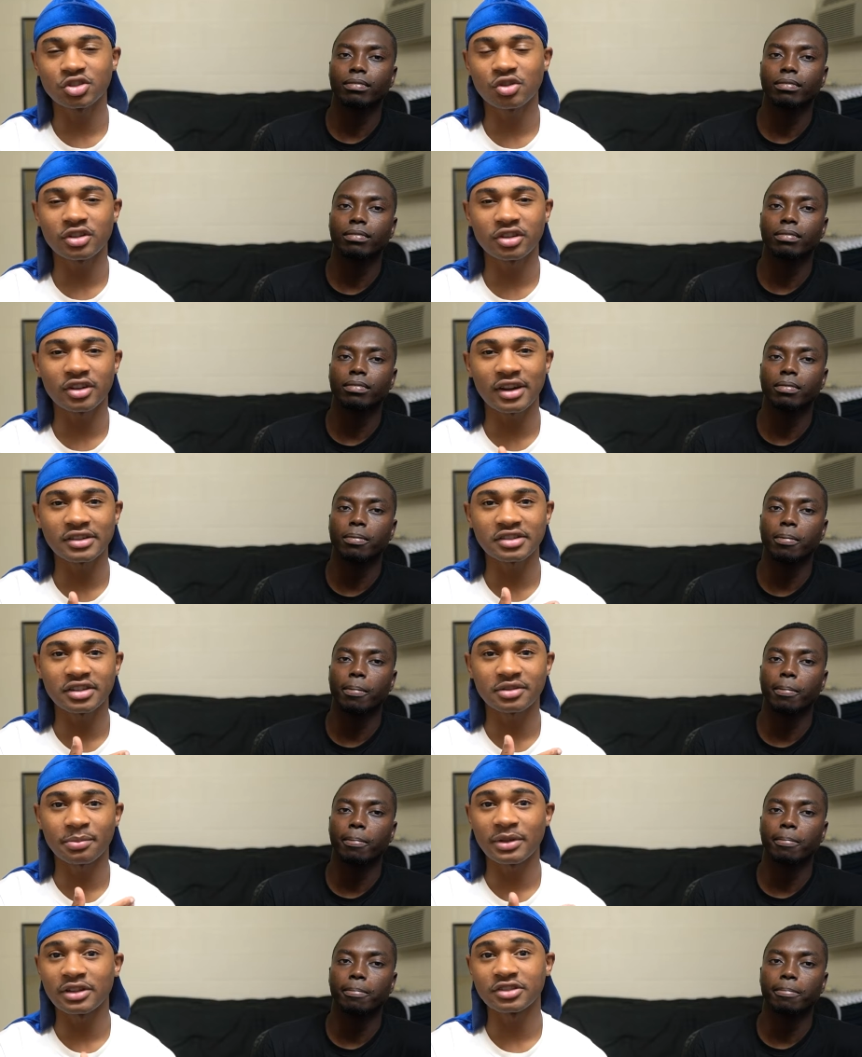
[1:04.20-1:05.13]
Speaker 1: joining the United
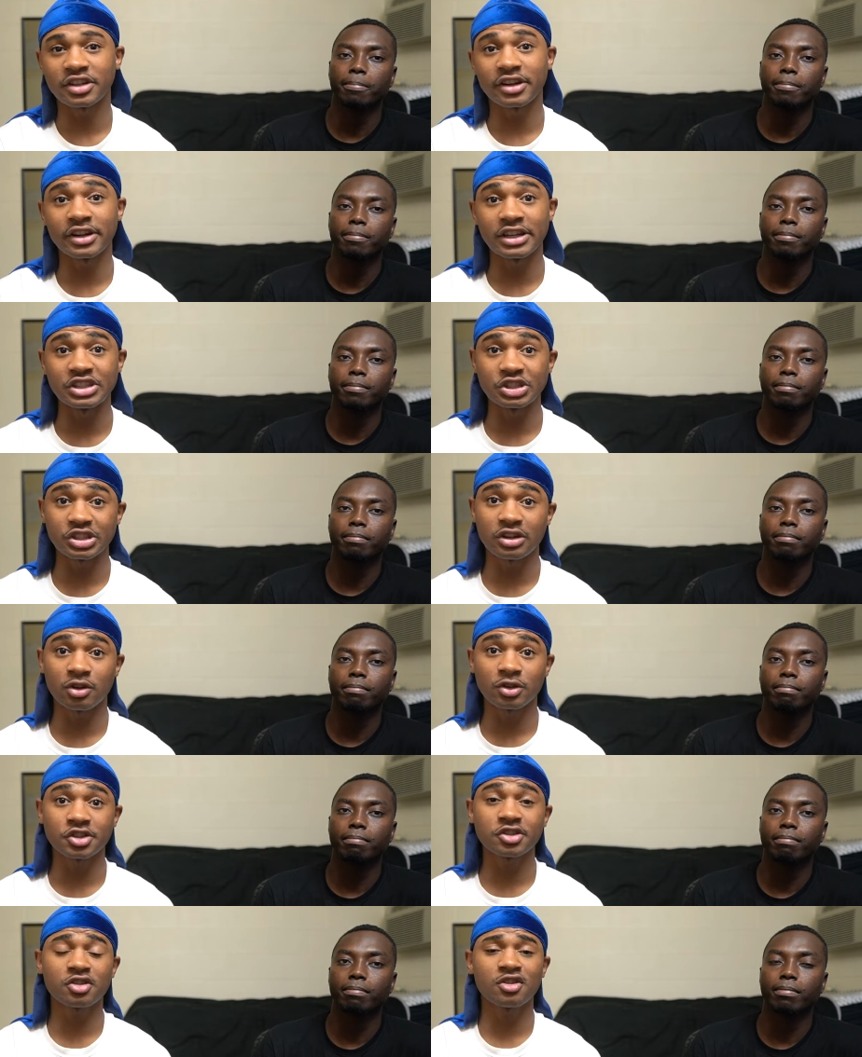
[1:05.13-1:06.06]
States military in general.
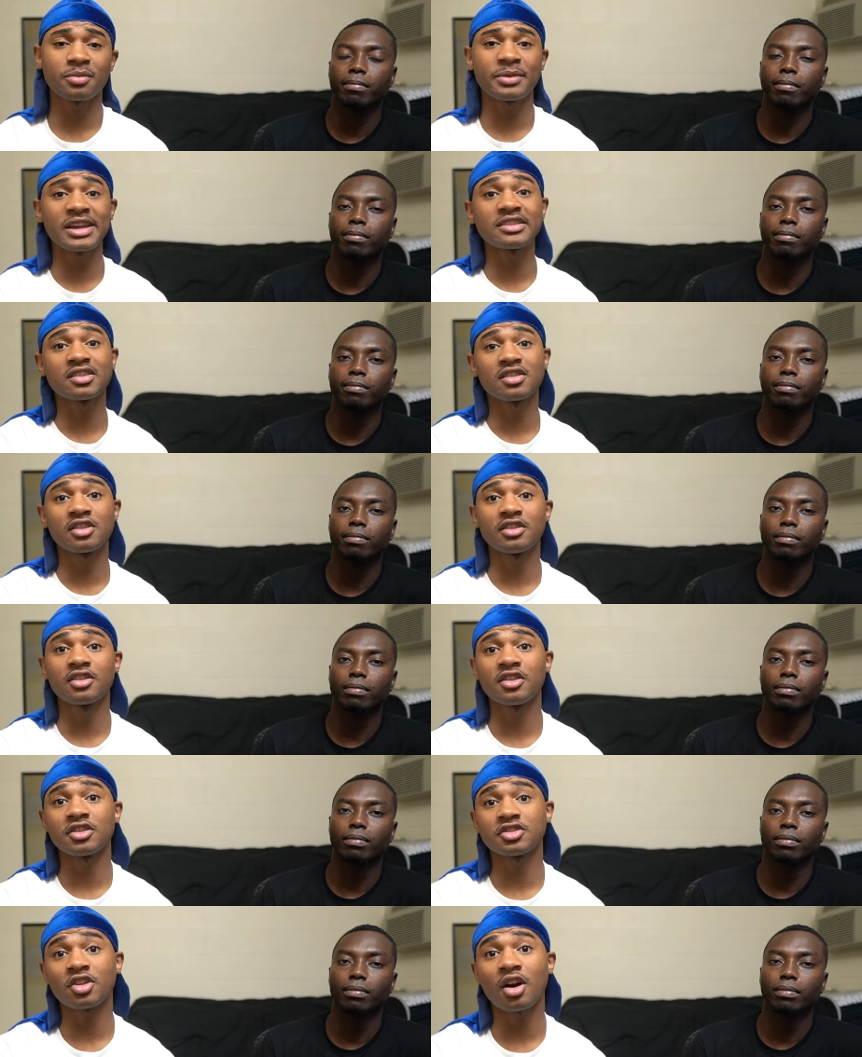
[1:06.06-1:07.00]
We're just going to basically
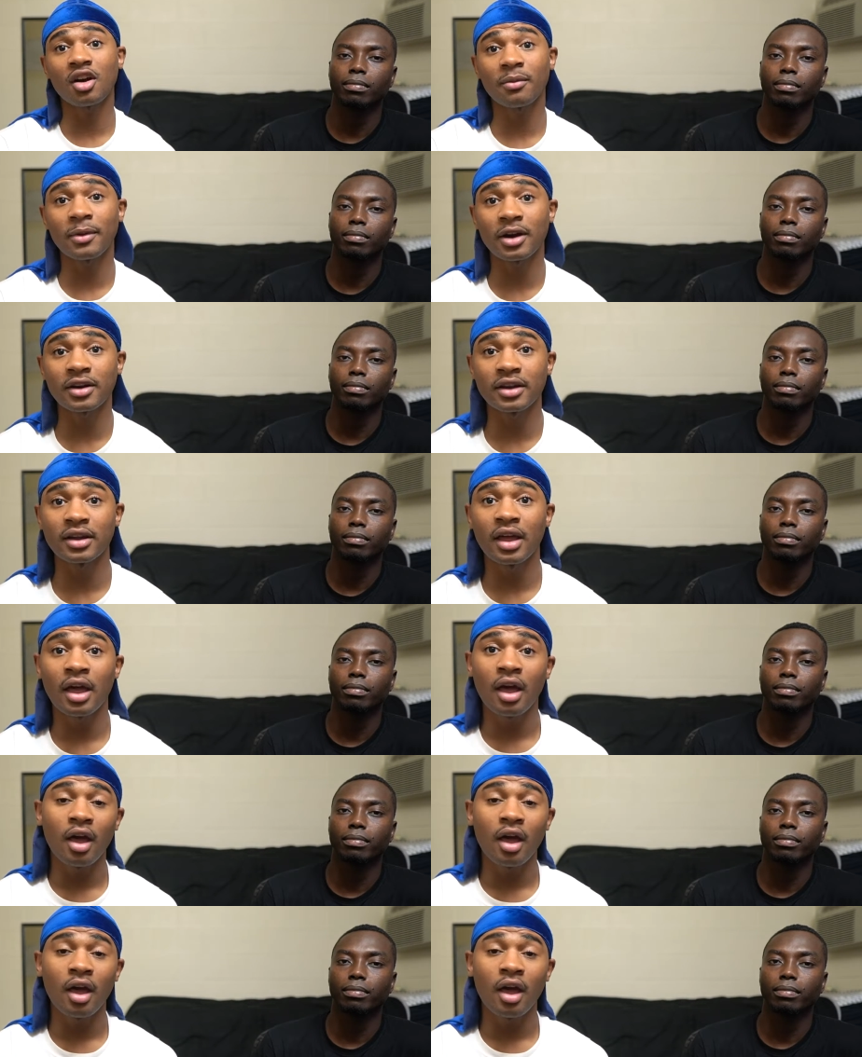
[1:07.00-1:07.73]
going to talk about it,